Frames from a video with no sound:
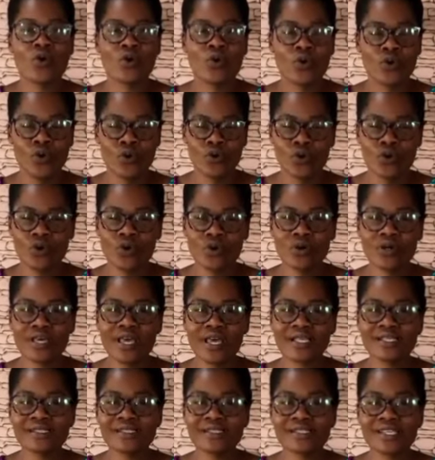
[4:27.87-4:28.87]
who
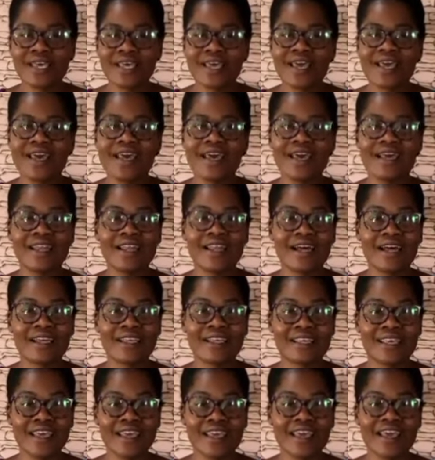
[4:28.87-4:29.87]
can stand
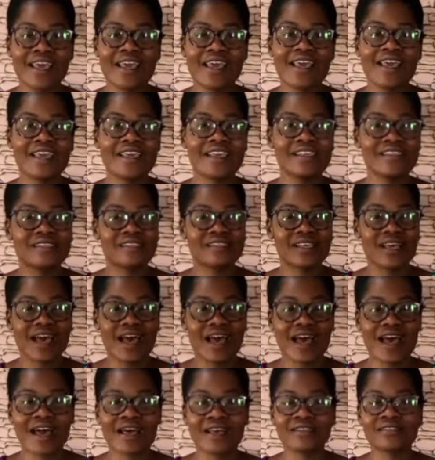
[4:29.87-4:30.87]
against
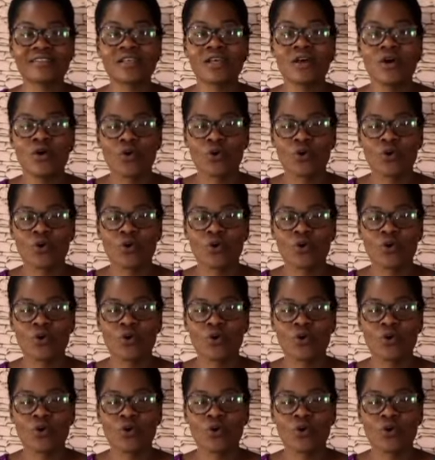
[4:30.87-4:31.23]
us?